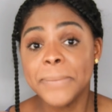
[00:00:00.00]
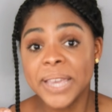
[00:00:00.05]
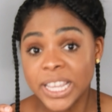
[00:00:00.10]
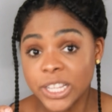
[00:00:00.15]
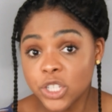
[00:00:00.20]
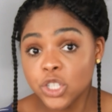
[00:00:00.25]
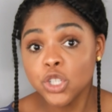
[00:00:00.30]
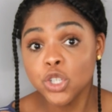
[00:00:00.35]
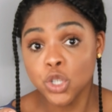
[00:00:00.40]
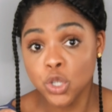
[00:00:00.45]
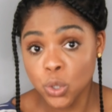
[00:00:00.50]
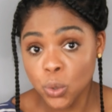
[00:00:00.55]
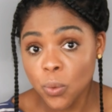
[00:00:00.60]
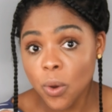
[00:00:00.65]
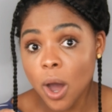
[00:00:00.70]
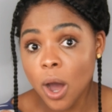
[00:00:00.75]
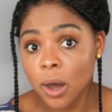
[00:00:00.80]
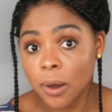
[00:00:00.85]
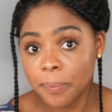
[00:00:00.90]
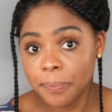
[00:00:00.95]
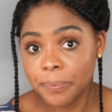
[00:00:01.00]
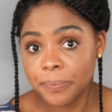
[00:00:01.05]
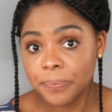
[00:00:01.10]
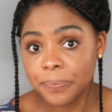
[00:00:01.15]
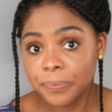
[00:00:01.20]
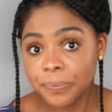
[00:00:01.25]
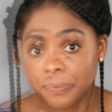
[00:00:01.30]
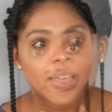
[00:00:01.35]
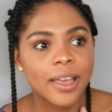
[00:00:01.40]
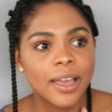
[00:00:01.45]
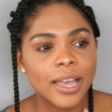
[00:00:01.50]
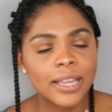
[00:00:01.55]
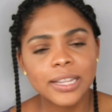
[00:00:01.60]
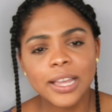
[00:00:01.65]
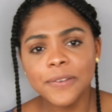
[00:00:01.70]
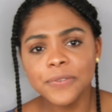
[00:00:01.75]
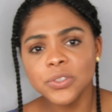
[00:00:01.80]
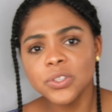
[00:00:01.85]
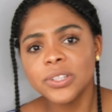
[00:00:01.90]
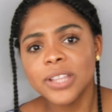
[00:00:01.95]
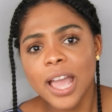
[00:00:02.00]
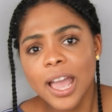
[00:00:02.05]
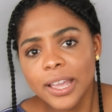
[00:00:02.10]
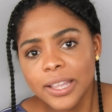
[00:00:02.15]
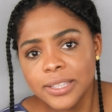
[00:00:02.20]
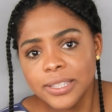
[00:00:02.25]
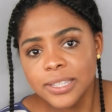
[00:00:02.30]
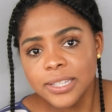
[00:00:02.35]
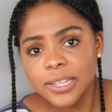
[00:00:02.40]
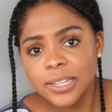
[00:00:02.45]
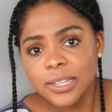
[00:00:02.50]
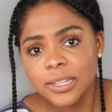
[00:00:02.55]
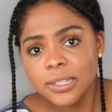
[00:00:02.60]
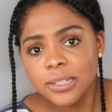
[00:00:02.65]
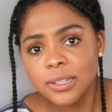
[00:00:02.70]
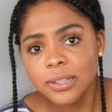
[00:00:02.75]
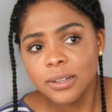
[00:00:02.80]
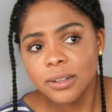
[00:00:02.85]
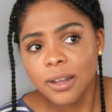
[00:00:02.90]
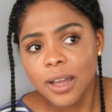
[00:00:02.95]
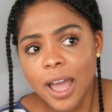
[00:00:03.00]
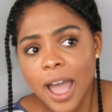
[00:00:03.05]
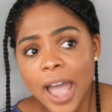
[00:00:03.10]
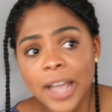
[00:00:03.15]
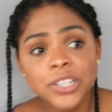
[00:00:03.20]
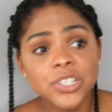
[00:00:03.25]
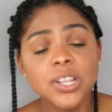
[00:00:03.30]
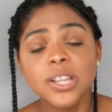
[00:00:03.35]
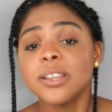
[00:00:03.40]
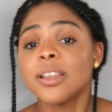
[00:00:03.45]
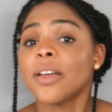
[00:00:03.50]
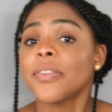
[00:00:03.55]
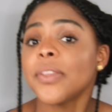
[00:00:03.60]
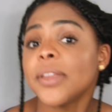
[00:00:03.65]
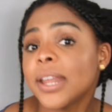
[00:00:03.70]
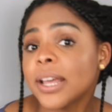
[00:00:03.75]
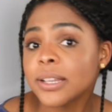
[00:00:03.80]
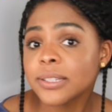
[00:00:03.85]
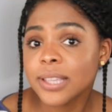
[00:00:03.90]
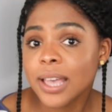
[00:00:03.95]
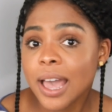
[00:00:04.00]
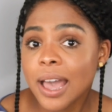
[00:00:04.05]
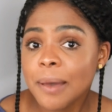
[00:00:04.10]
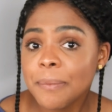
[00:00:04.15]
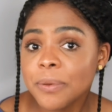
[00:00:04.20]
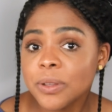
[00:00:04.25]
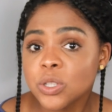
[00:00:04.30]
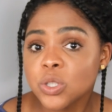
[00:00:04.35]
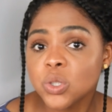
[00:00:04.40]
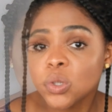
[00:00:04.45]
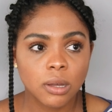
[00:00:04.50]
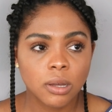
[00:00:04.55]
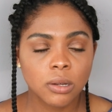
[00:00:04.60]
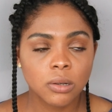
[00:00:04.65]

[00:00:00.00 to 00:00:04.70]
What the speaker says: beat you up. And after that incident, actually nothing else happened.